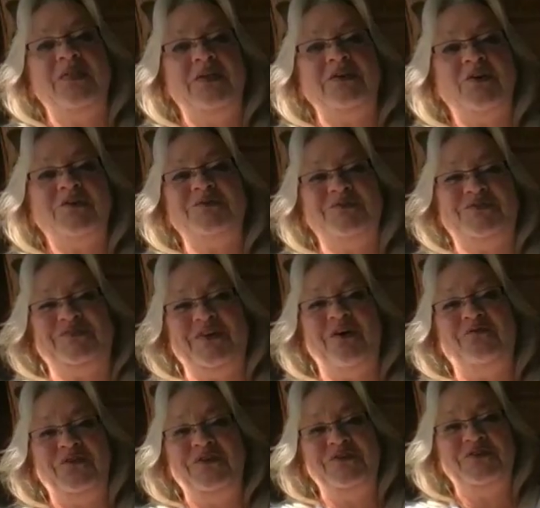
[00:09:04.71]
by the
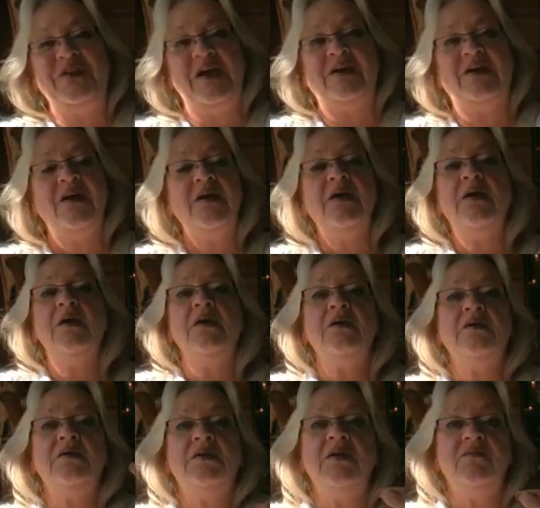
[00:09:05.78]
scuff of your neck,
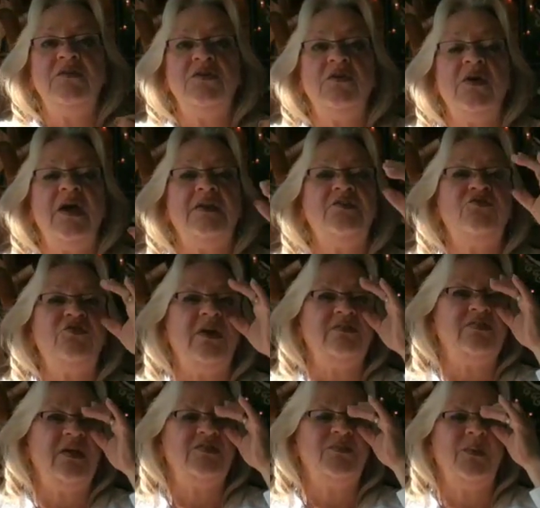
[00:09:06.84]
giving your head a shake.
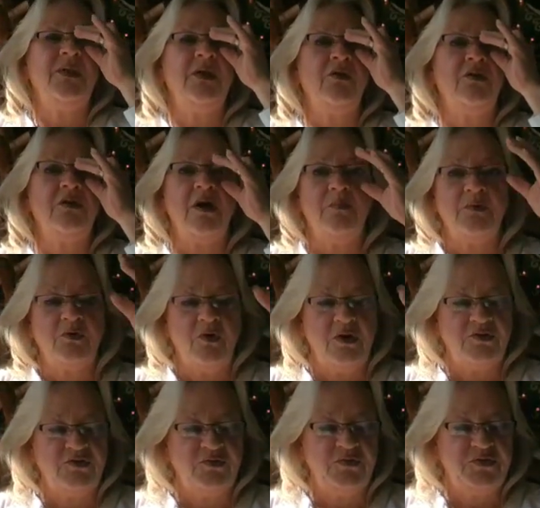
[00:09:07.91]
That's what I heard come
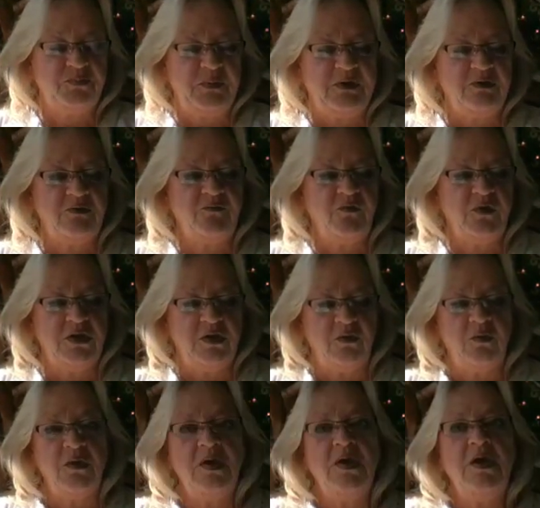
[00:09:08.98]
across in spirit for
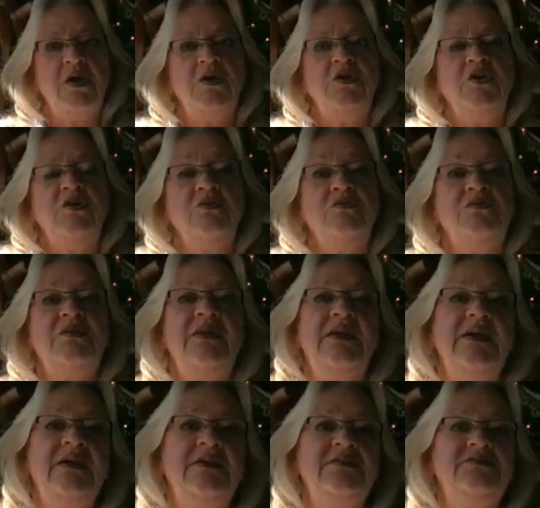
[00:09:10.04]
you. You
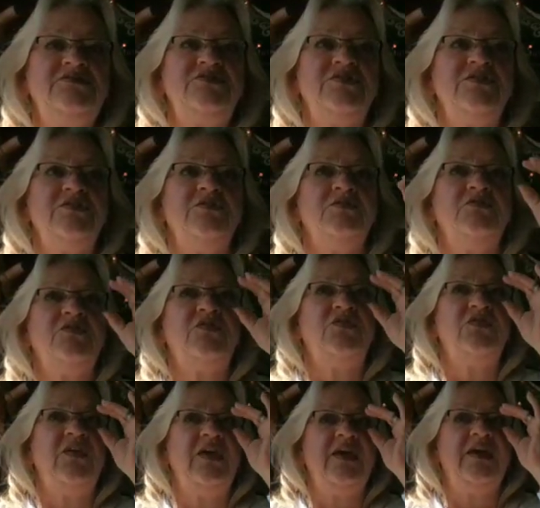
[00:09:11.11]
need to
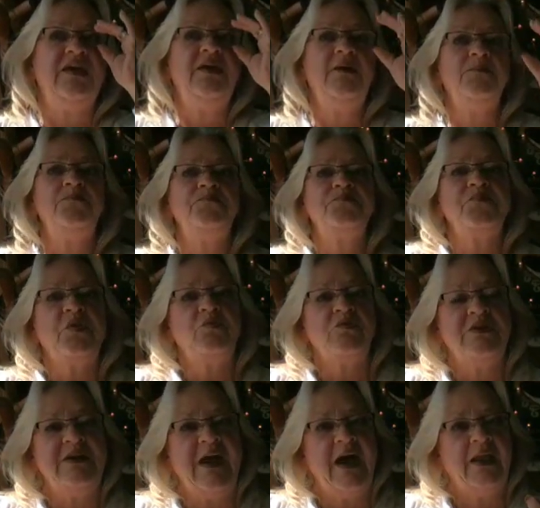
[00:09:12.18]
see
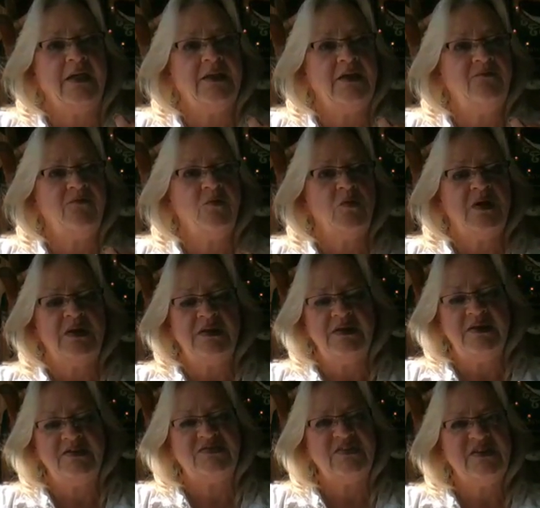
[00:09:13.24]
reality for what it
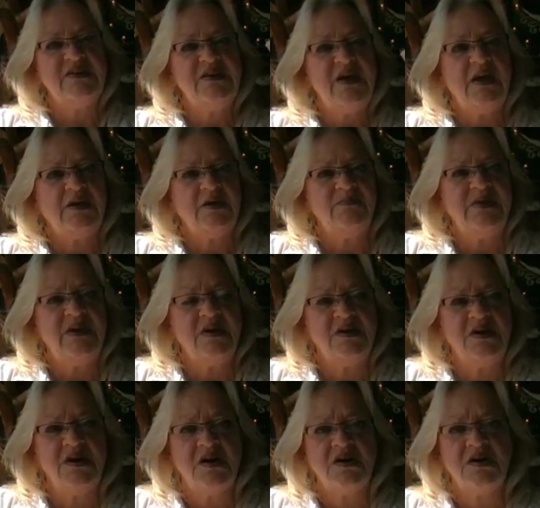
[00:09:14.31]
is. It can be
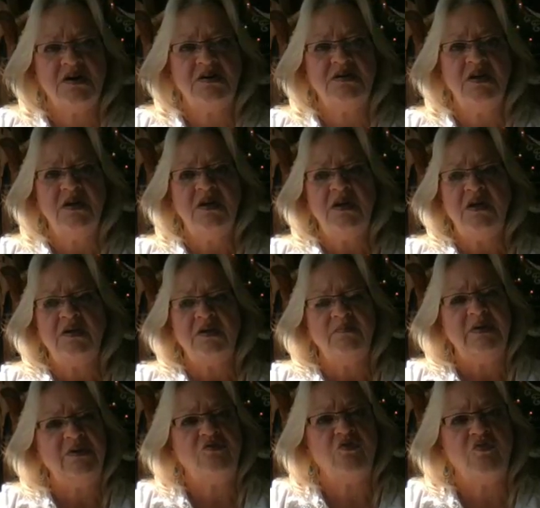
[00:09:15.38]
hard, it
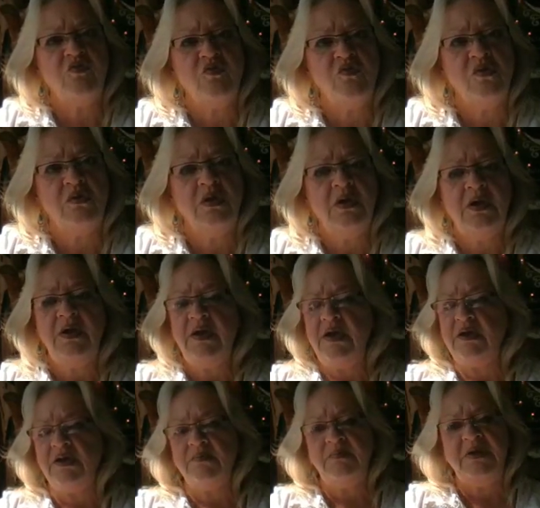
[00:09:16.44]
can be cruel,
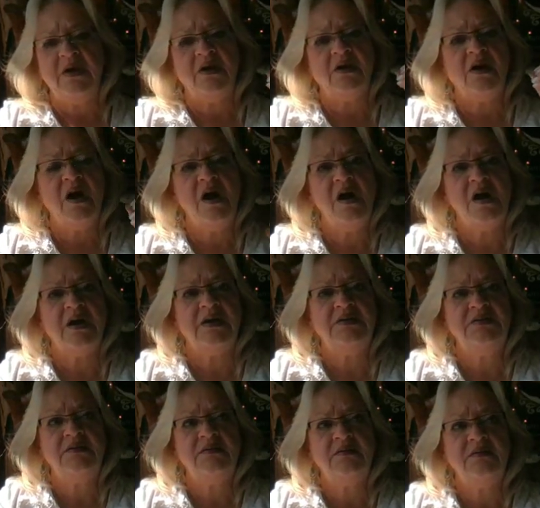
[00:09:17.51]
it can be
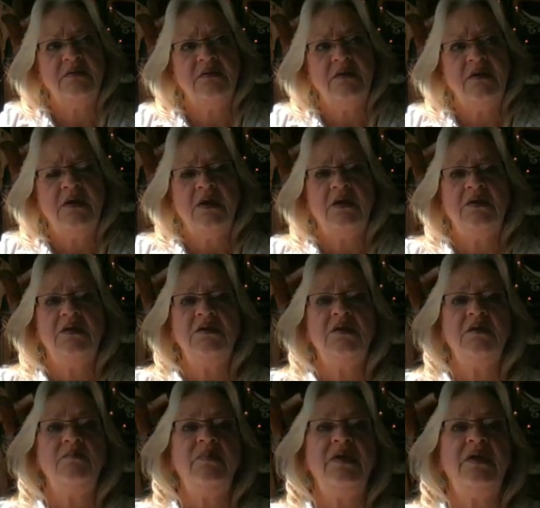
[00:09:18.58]
unkind, and it
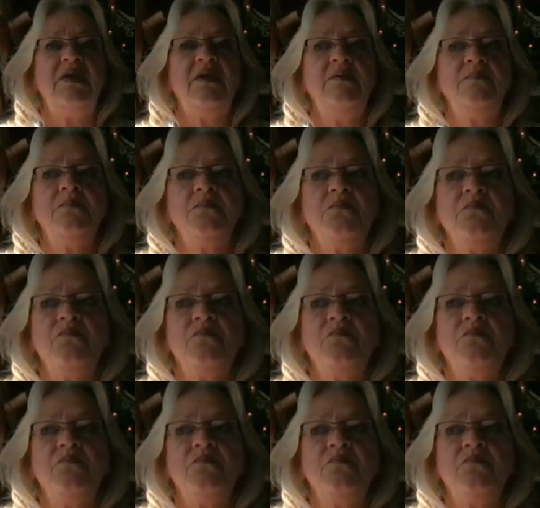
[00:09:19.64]
can be